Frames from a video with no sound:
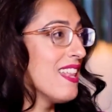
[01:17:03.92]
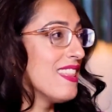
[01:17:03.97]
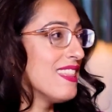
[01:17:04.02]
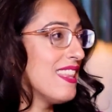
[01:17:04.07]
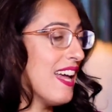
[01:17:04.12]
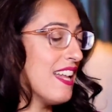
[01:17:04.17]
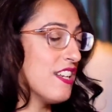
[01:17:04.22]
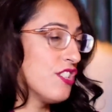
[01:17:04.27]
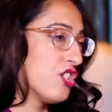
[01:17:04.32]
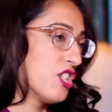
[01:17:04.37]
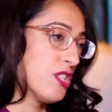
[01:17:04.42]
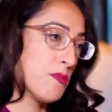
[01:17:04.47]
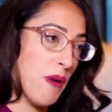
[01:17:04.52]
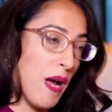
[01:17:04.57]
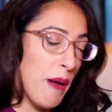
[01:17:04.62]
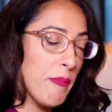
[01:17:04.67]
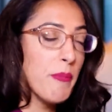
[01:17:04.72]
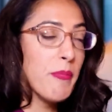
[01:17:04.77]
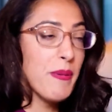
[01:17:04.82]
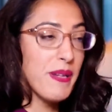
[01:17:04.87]
then she's
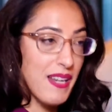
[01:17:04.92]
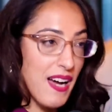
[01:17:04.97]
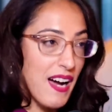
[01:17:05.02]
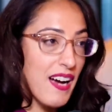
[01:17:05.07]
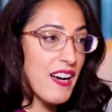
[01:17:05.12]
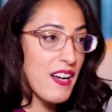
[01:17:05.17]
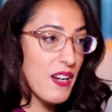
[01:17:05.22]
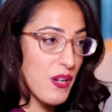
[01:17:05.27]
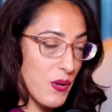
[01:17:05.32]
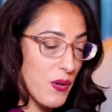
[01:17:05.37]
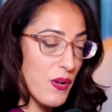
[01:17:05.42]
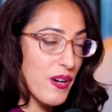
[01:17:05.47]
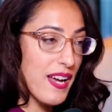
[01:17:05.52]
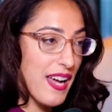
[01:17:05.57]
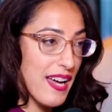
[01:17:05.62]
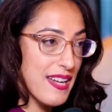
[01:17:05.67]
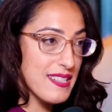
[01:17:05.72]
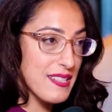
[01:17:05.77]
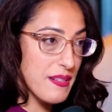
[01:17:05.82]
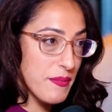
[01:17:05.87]
probably not going to
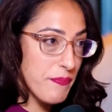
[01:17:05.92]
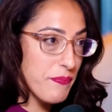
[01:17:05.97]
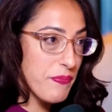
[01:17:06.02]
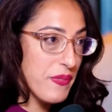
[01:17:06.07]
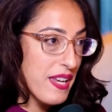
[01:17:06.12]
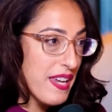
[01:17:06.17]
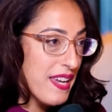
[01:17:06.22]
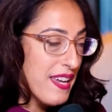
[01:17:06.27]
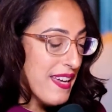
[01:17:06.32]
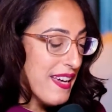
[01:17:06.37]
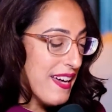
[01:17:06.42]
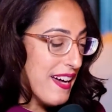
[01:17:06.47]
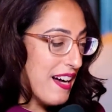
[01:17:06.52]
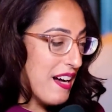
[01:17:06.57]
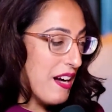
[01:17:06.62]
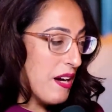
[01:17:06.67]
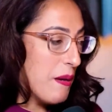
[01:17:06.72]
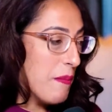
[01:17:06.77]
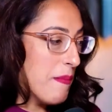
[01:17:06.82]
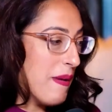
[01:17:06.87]
orgasm.
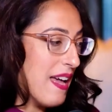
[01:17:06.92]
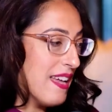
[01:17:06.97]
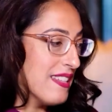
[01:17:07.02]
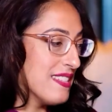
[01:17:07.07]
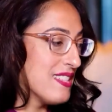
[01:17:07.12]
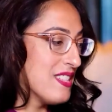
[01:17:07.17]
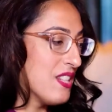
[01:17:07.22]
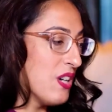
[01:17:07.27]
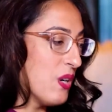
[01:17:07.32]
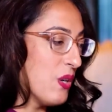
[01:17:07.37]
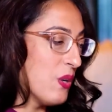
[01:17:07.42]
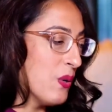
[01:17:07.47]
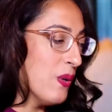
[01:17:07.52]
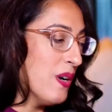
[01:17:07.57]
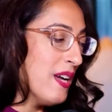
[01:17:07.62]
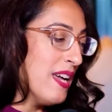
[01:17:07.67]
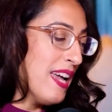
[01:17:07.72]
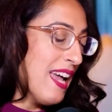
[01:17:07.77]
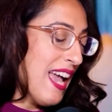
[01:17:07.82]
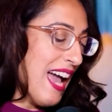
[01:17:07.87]
And
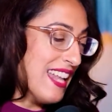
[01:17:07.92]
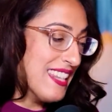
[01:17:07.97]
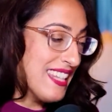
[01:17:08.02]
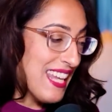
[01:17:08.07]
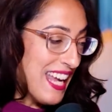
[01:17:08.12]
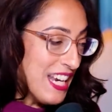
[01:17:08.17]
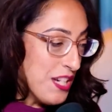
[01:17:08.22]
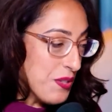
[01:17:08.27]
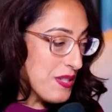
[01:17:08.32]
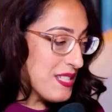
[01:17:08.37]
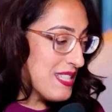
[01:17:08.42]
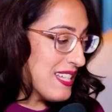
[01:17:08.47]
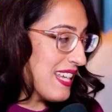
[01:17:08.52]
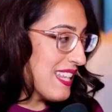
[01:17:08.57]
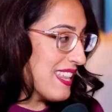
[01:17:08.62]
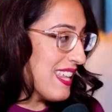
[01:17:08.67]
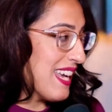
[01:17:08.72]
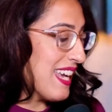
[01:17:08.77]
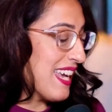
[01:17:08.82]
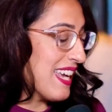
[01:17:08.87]
the interesting
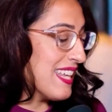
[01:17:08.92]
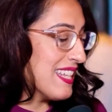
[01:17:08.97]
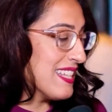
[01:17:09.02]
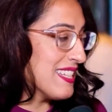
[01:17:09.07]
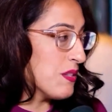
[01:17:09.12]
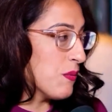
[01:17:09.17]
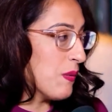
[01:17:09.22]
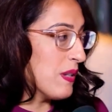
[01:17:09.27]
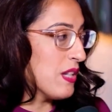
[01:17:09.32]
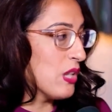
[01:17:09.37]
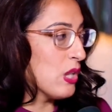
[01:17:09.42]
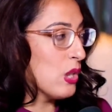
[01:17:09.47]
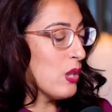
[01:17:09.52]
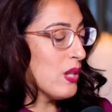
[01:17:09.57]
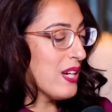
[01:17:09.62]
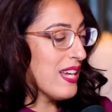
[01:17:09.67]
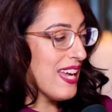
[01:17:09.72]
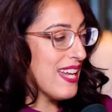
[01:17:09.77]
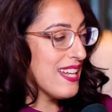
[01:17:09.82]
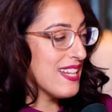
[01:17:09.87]
thing is when you
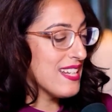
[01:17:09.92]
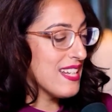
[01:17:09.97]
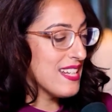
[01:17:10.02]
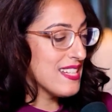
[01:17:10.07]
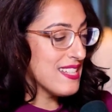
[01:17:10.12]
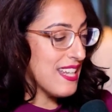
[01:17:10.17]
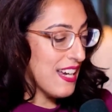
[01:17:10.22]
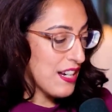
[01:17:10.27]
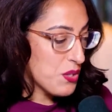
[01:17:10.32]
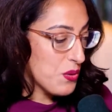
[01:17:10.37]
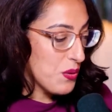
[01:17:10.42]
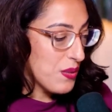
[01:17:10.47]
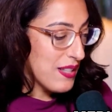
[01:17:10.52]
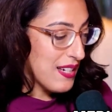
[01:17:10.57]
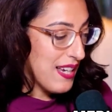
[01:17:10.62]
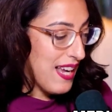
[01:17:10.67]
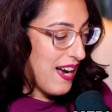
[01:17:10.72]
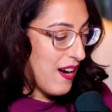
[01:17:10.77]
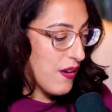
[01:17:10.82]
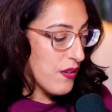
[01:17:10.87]
look at sexual
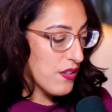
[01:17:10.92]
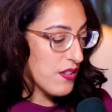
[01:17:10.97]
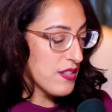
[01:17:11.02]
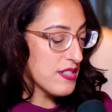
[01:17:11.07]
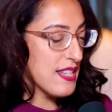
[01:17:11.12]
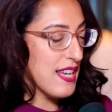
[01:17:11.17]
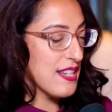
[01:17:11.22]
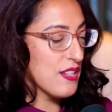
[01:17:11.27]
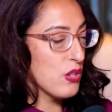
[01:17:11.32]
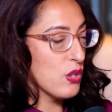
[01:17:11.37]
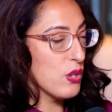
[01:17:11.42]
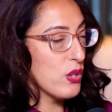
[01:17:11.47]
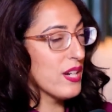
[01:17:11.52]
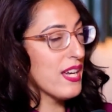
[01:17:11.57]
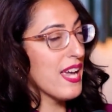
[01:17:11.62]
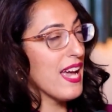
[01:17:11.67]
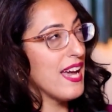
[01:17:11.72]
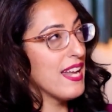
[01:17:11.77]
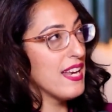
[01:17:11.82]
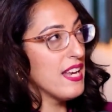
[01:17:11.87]
encounters and you
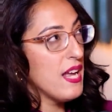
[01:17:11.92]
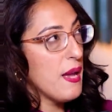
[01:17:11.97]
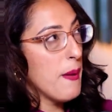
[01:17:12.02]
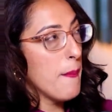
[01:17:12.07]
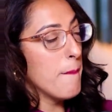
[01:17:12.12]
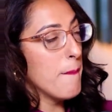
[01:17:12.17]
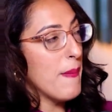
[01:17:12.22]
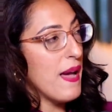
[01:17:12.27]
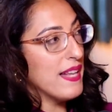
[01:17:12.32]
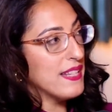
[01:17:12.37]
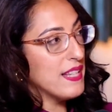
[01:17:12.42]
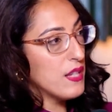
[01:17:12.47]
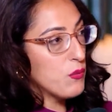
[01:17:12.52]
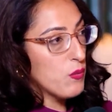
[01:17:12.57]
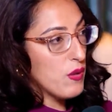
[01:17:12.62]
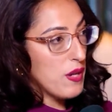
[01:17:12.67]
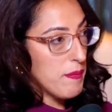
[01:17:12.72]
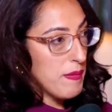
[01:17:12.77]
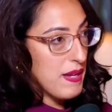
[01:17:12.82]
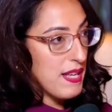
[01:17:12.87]
look at men and
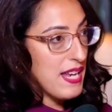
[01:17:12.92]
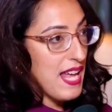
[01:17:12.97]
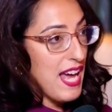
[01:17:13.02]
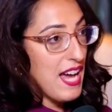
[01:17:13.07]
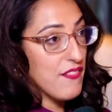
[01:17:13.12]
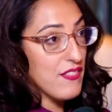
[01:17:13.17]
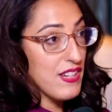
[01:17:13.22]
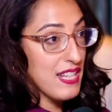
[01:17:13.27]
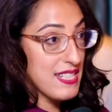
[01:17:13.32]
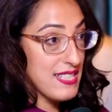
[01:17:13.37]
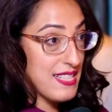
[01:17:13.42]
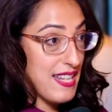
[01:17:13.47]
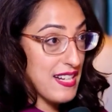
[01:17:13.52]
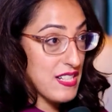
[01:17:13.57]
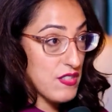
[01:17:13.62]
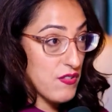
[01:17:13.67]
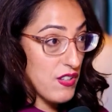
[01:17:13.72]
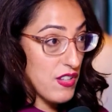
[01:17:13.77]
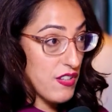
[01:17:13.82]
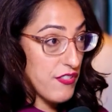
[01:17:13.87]
women having
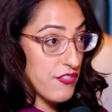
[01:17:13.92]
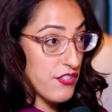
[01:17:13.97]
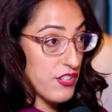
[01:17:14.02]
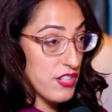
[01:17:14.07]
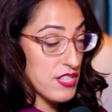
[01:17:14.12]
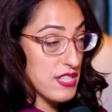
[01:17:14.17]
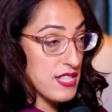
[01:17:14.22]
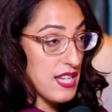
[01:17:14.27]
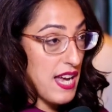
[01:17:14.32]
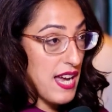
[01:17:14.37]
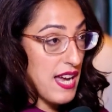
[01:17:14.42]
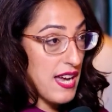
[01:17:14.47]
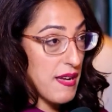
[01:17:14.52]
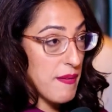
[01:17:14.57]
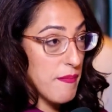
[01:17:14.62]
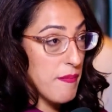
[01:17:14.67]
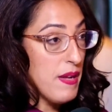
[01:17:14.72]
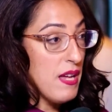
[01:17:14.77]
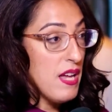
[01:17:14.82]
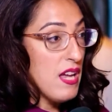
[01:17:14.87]
sex for the first
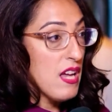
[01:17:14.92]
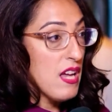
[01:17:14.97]
time,